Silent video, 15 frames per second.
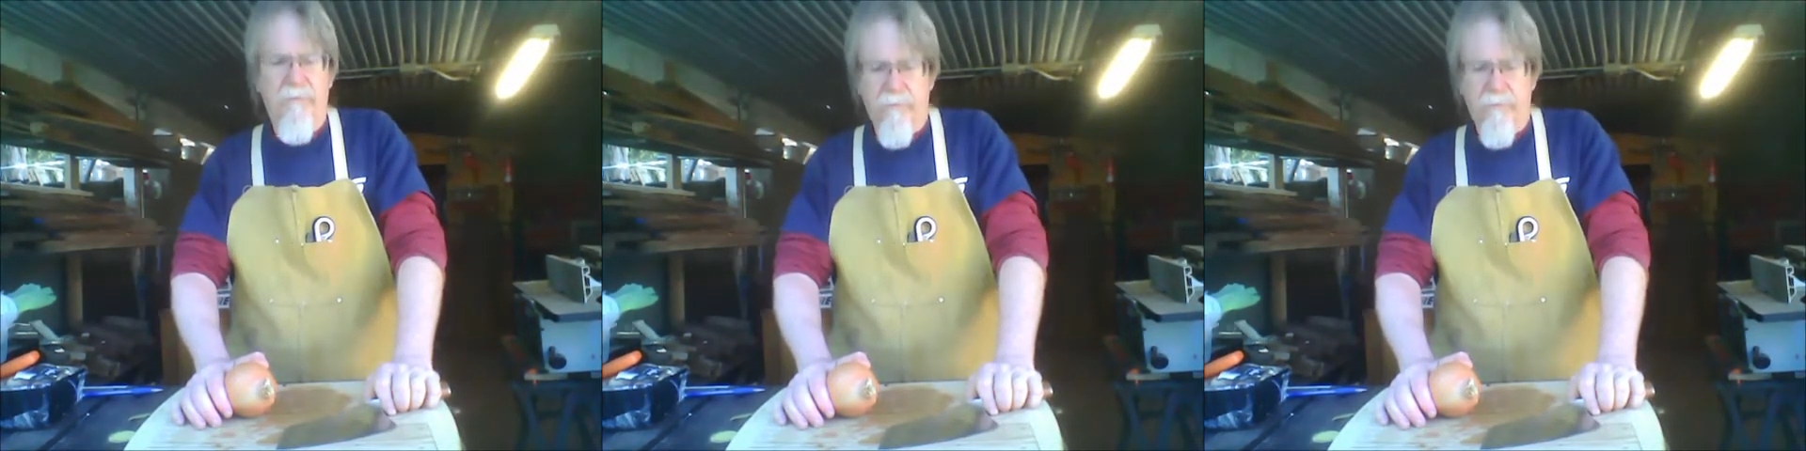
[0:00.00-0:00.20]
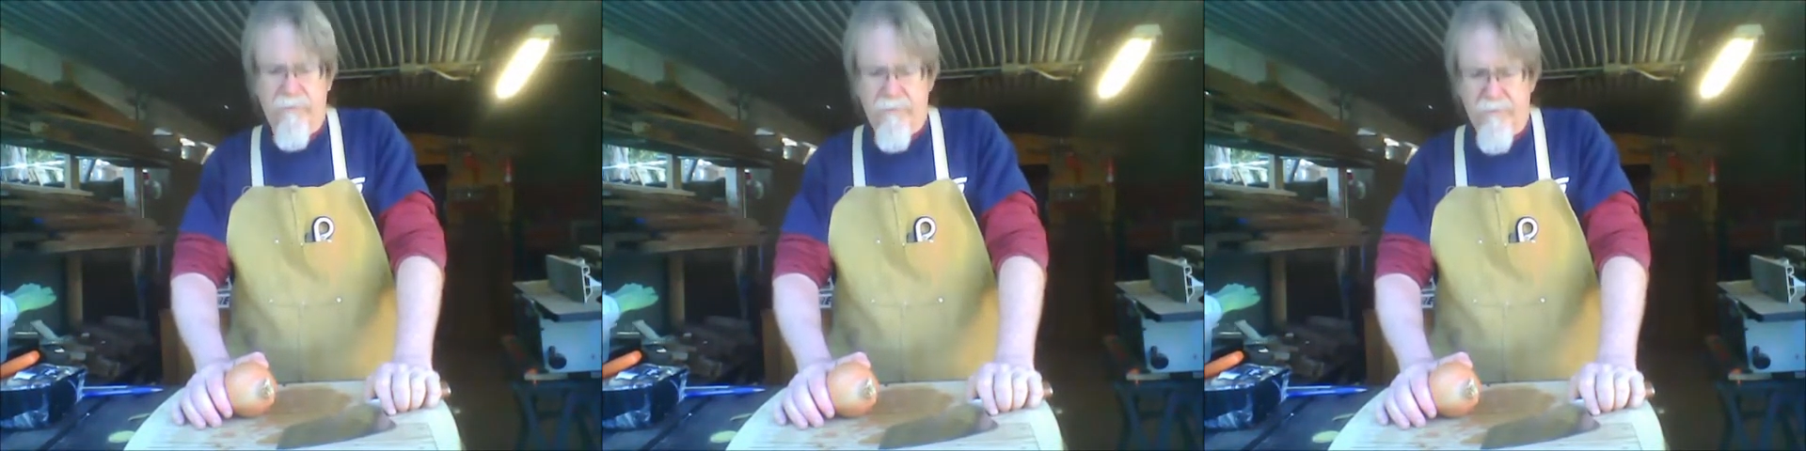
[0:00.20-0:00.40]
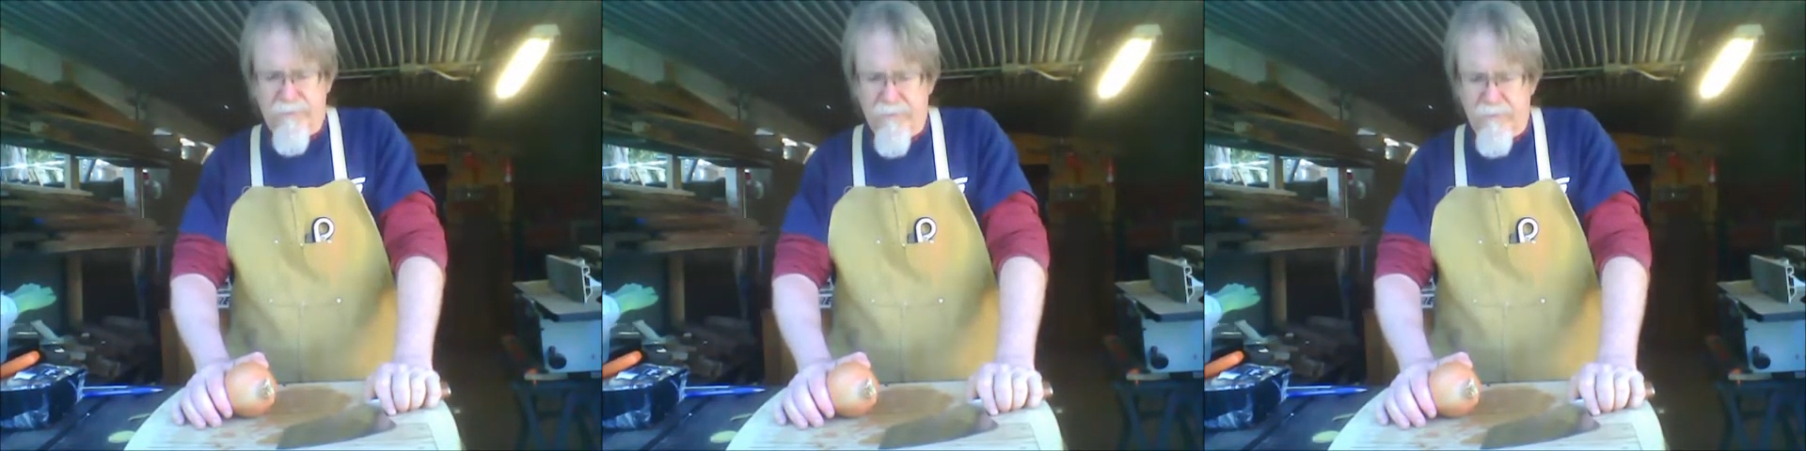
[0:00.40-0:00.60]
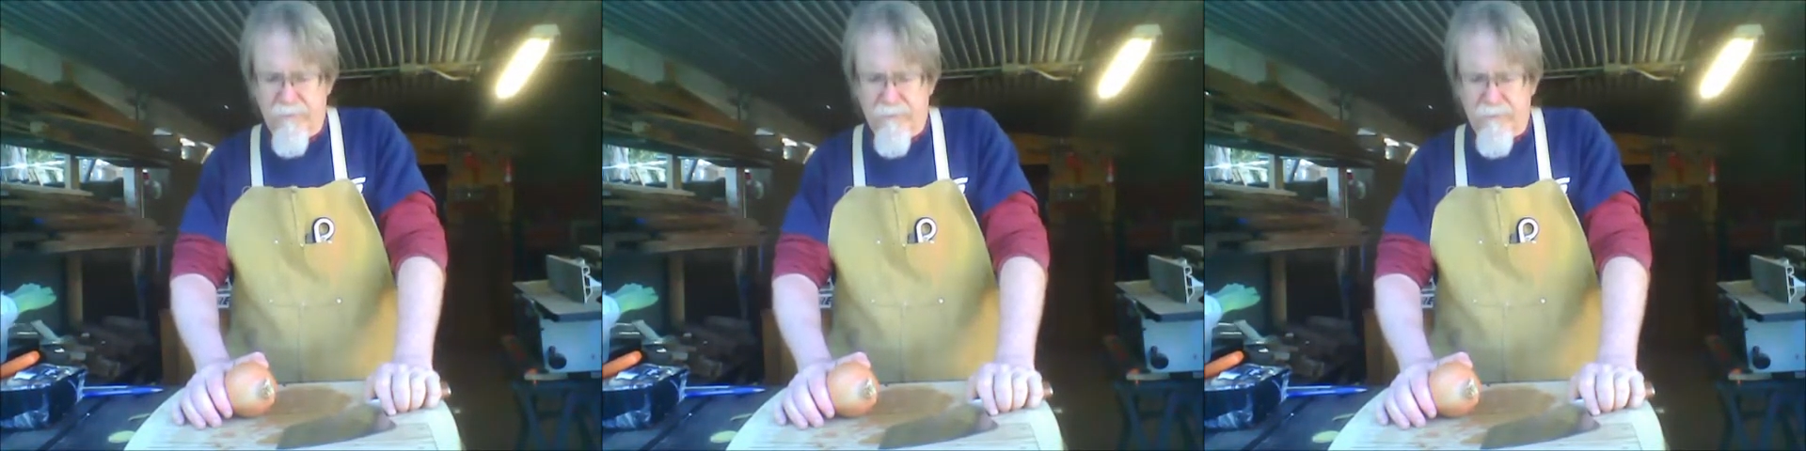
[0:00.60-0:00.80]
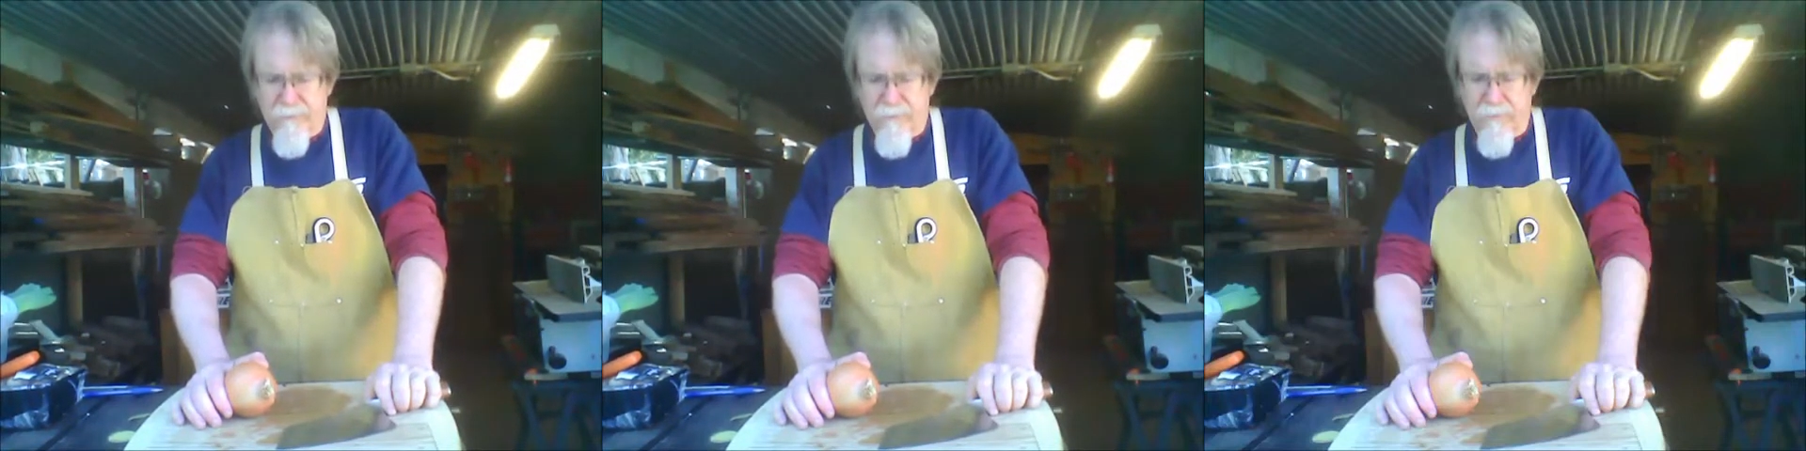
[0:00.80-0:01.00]
When she sees
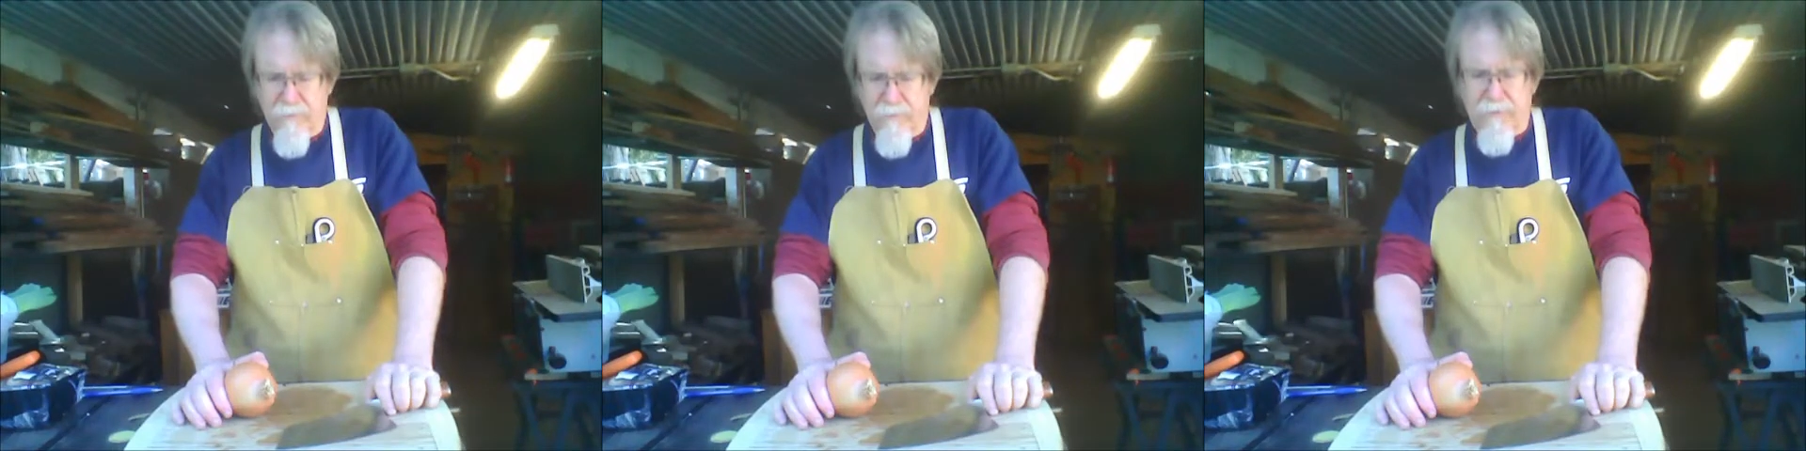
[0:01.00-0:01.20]
you do it,